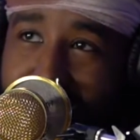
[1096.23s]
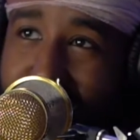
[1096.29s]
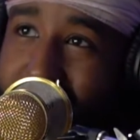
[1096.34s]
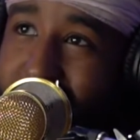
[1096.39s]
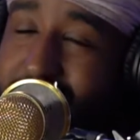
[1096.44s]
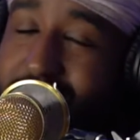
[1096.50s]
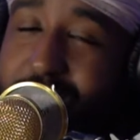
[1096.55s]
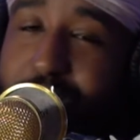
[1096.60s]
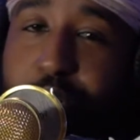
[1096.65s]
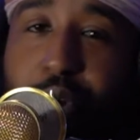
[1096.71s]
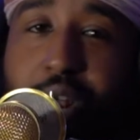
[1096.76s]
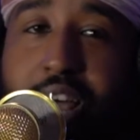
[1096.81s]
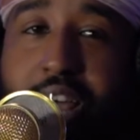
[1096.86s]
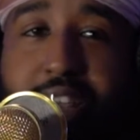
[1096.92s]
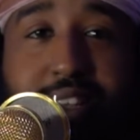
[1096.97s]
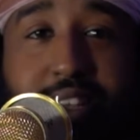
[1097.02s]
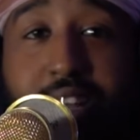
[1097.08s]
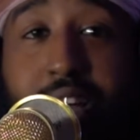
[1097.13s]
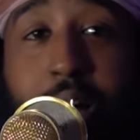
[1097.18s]
Thanks to
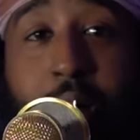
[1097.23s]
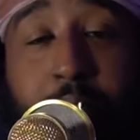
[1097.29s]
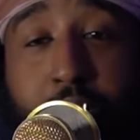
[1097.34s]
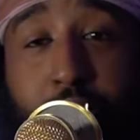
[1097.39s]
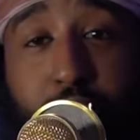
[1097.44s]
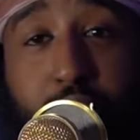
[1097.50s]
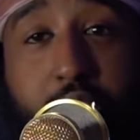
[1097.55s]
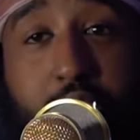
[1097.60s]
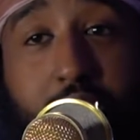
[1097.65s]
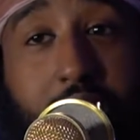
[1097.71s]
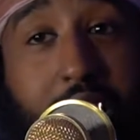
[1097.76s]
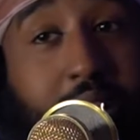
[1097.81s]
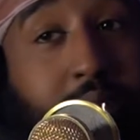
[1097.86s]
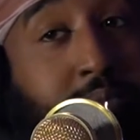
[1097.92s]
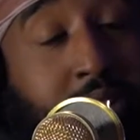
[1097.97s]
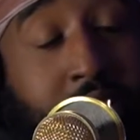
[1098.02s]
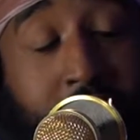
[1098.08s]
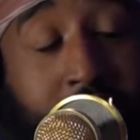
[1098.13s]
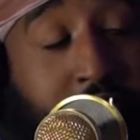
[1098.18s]
wallahi, I'm not gonna lie,
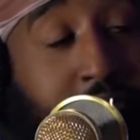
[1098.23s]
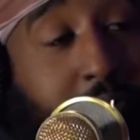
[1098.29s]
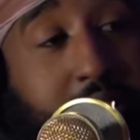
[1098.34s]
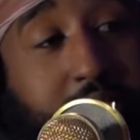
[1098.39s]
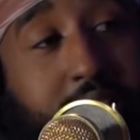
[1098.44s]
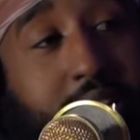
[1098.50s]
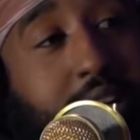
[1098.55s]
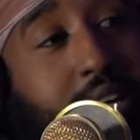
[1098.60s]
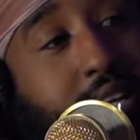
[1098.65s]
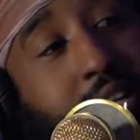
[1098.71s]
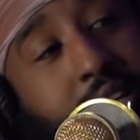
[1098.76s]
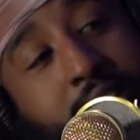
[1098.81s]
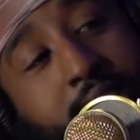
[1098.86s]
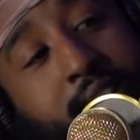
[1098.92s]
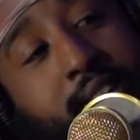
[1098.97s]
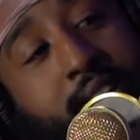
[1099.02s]
alhamdulillah for my dad,